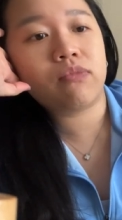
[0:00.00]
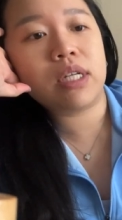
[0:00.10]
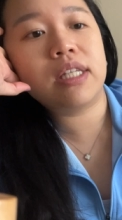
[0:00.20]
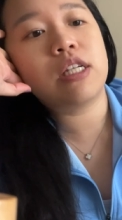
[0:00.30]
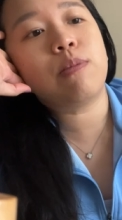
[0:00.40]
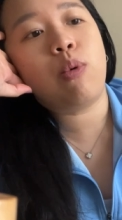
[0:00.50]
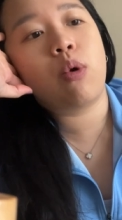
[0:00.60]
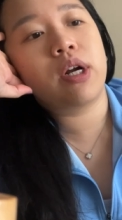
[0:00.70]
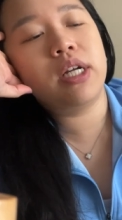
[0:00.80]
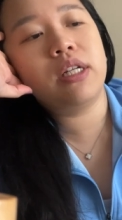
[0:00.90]
it's
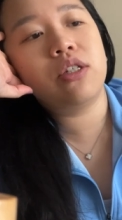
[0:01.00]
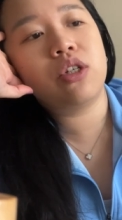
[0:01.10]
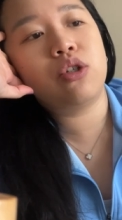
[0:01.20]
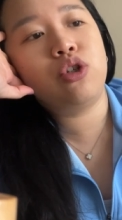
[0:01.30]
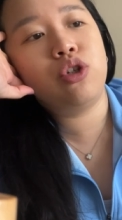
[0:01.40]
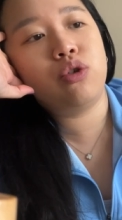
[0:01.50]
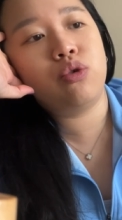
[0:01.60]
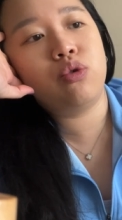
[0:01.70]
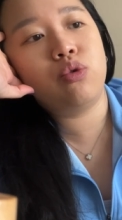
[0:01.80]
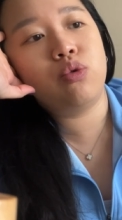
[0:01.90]
important
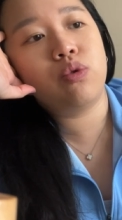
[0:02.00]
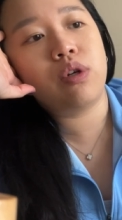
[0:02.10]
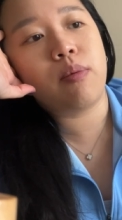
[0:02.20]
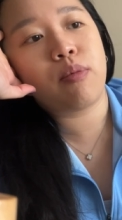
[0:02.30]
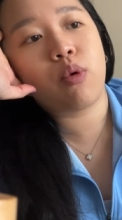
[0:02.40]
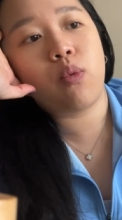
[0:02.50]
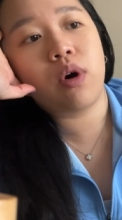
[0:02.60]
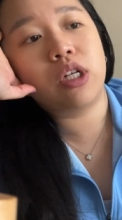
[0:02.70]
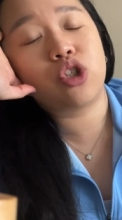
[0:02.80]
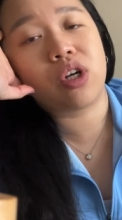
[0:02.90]
to number
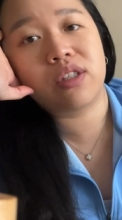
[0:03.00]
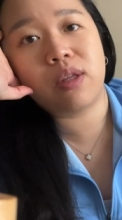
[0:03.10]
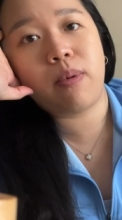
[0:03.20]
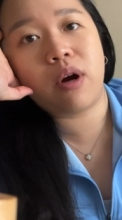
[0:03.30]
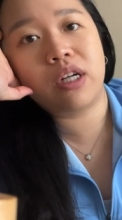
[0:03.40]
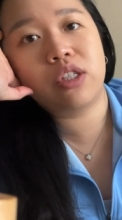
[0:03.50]
one, dress the part.